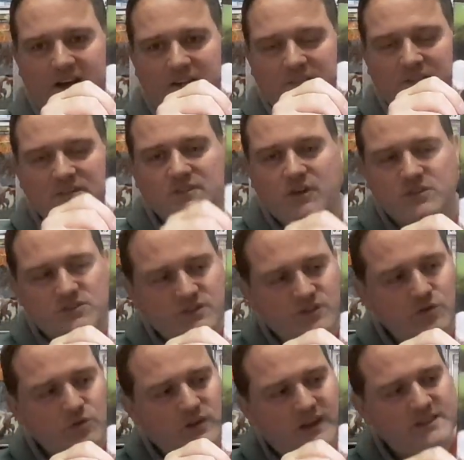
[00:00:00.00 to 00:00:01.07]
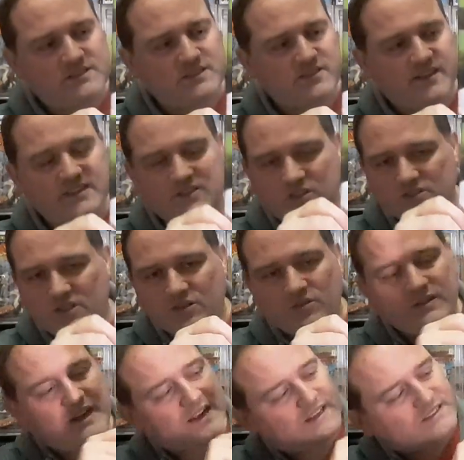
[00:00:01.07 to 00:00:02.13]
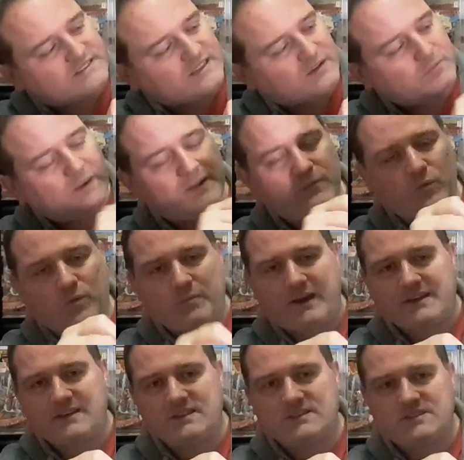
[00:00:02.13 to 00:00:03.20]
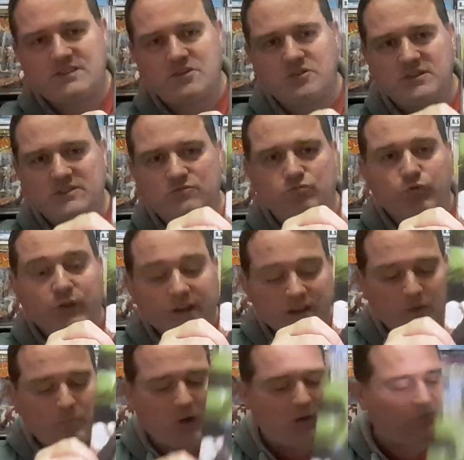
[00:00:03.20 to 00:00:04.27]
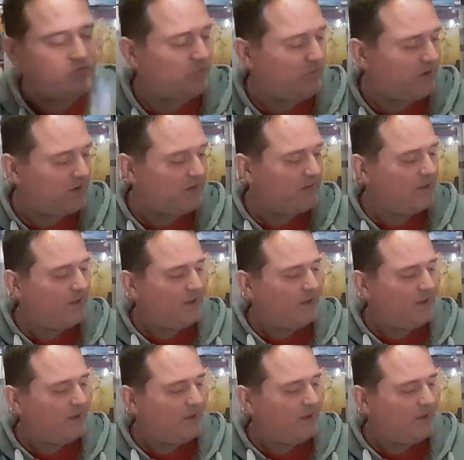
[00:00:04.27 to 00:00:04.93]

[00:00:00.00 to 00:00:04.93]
Those little Easter eggs, those little nuggets, are what make this series really pop for me.